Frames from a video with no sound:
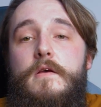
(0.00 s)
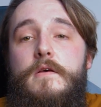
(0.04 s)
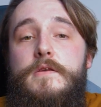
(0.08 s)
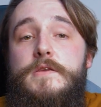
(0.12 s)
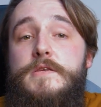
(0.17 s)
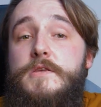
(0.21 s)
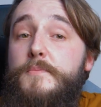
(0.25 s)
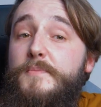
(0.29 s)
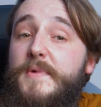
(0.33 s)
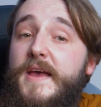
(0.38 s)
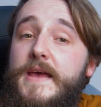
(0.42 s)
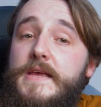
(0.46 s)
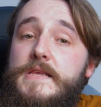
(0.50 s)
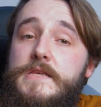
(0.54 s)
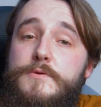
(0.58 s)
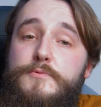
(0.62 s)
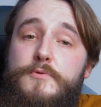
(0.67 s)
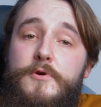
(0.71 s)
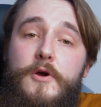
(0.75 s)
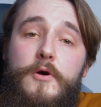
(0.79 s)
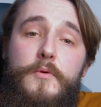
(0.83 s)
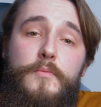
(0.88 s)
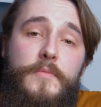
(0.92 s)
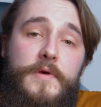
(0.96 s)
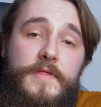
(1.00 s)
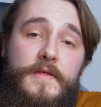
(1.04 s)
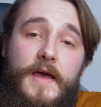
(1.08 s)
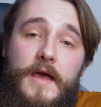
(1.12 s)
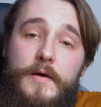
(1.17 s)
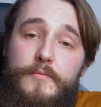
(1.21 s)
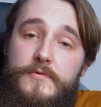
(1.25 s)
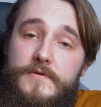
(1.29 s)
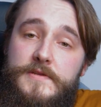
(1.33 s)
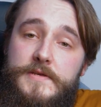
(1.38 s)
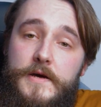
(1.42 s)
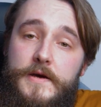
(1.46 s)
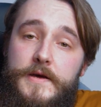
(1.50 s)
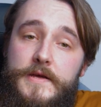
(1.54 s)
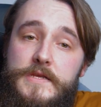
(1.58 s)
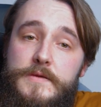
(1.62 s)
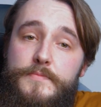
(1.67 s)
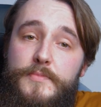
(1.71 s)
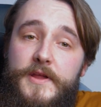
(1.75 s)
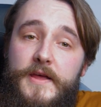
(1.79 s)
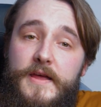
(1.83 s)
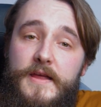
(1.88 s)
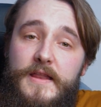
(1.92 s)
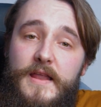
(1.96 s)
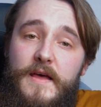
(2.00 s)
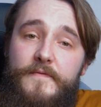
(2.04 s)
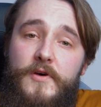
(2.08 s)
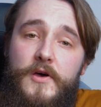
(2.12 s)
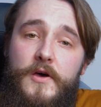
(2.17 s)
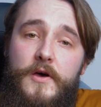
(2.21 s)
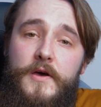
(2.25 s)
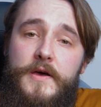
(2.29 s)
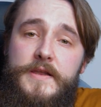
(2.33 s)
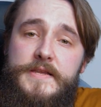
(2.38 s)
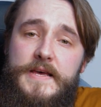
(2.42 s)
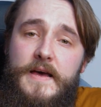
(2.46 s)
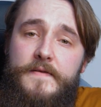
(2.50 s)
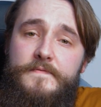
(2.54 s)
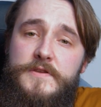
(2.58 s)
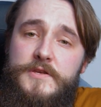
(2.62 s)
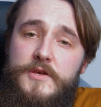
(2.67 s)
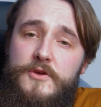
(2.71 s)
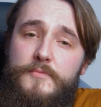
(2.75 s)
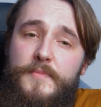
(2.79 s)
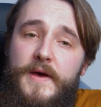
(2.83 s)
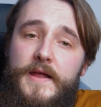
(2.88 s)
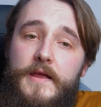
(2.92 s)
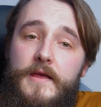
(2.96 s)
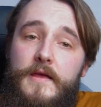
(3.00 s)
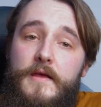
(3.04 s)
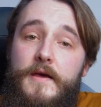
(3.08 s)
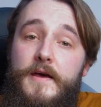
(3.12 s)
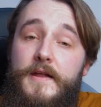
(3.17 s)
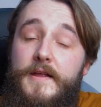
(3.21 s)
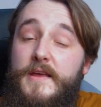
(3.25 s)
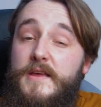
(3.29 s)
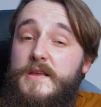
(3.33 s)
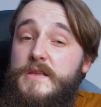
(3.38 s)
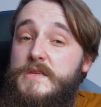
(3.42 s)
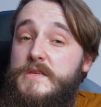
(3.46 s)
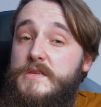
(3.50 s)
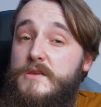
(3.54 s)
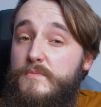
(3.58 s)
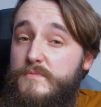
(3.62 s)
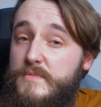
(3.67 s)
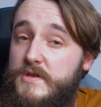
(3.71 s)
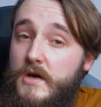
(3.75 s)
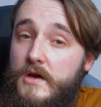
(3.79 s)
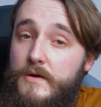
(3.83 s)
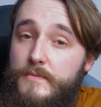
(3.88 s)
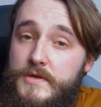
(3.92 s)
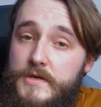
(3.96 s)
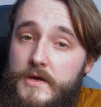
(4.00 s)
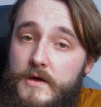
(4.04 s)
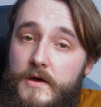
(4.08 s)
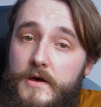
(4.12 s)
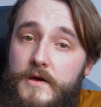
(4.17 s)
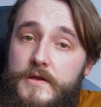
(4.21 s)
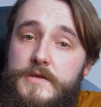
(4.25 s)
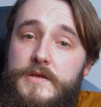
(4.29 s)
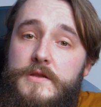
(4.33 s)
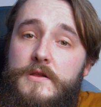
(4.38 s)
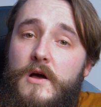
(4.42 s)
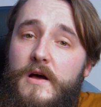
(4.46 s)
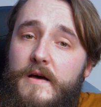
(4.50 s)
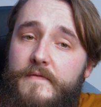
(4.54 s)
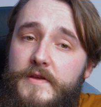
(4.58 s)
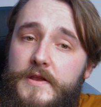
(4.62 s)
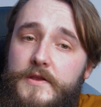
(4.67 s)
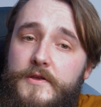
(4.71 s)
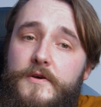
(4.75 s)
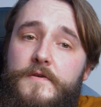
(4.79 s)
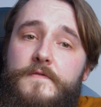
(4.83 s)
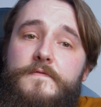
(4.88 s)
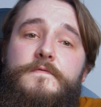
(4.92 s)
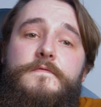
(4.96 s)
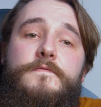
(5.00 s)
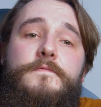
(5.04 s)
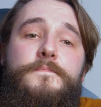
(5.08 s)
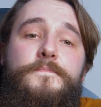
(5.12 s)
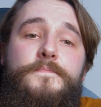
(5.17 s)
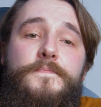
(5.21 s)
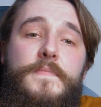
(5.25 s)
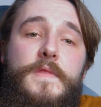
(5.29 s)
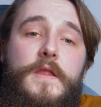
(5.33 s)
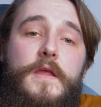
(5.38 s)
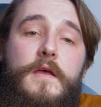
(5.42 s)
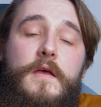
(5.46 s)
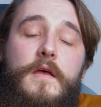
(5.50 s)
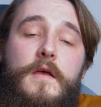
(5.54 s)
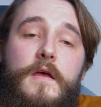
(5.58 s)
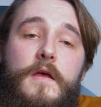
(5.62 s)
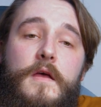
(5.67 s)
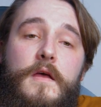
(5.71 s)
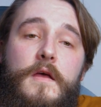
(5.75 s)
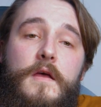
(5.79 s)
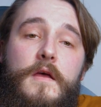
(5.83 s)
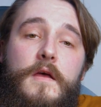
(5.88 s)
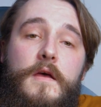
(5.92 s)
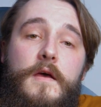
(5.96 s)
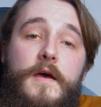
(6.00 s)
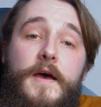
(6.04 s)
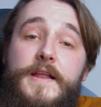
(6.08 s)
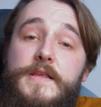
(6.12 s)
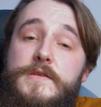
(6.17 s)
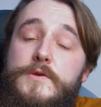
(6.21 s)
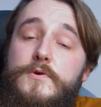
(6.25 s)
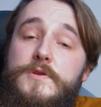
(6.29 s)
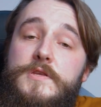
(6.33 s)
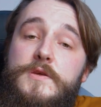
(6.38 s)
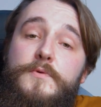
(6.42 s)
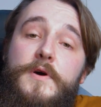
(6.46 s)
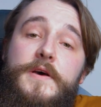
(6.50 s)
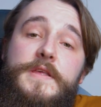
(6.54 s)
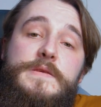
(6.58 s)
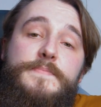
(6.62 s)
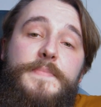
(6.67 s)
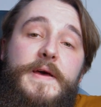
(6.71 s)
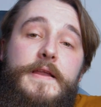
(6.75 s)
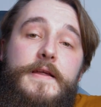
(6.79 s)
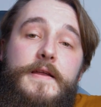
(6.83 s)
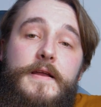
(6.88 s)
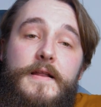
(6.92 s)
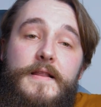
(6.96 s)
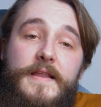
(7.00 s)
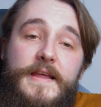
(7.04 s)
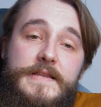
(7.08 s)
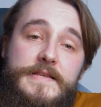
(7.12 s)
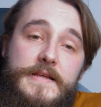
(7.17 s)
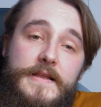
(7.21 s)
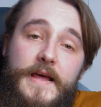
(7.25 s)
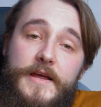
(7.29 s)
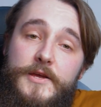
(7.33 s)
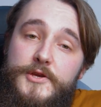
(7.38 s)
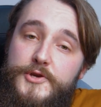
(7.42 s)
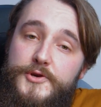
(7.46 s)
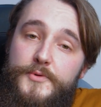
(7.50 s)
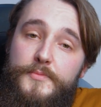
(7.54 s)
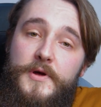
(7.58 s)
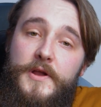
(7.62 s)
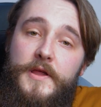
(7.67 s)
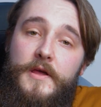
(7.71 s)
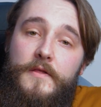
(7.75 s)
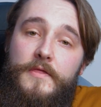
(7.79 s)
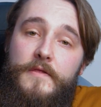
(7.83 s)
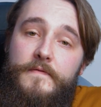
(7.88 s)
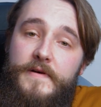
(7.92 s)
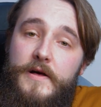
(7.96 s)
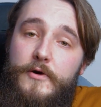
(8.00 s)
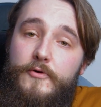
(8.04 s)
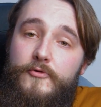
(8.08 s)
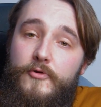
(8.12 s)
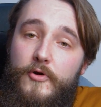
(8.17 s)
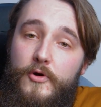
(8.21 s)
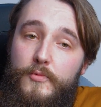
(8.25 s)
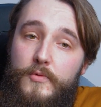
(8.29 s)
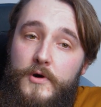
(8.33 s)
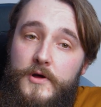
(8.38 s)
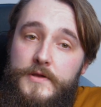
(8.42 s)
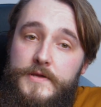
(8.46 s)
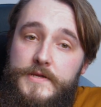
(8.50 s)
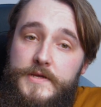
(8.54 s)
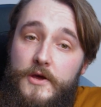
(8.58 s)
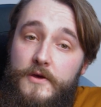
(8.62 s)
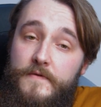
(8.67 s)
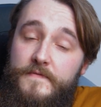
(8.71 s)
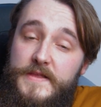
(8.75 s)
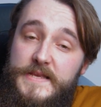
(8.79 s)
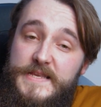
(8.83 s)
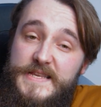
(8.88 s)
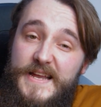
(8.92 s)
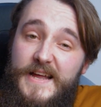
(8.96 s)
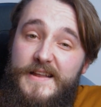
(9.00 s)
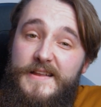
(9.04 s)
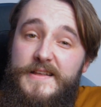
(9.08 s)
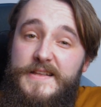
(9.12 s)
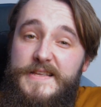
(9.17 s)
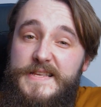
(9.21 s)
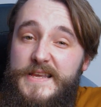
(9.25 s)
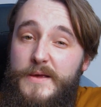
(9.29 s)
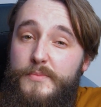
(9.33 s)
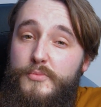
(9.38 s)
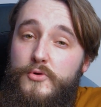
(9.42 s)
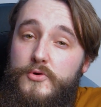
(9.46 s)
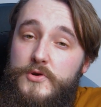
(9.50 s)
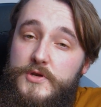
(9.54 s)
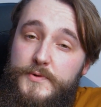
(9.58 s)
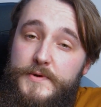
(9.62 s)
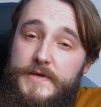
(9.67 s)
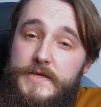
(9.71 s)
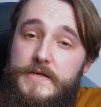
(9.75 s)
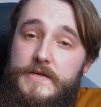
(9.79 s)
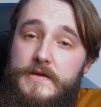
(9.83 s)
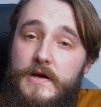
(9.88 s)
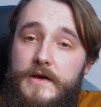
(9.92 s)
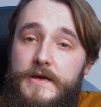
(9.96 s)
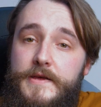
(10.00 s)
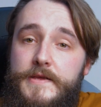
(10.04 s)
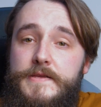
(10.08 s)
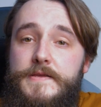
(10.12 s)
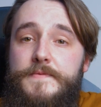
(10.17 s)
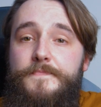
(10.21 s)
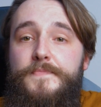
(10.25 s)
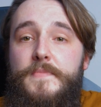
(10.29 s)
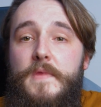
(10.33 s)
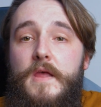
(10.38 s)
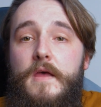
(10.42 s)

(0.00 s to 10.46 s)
Some cases will come with cable ties, but it can never hurt to have too many, and it can sometimes hurt to not have enough. And it's also worth spending a little extra money on the velcro ones over the standard zip or twist ties.